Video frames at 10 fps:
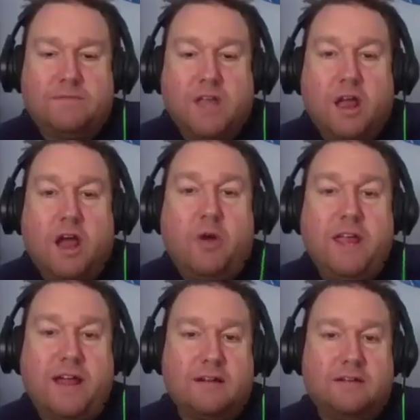Oh
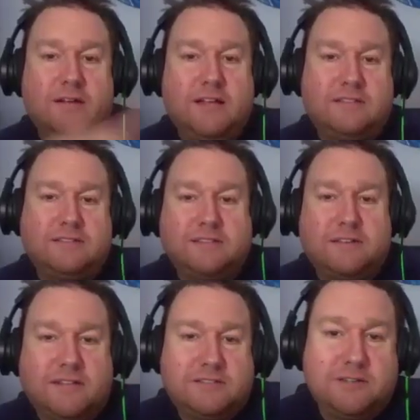yeah, it. that's that's a
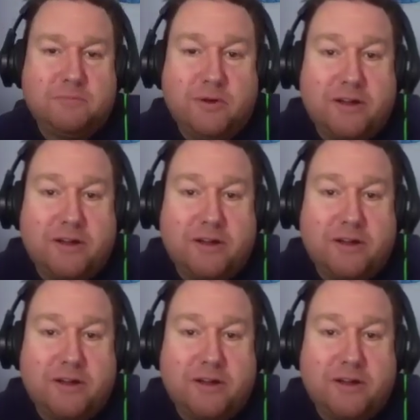good that's a good point.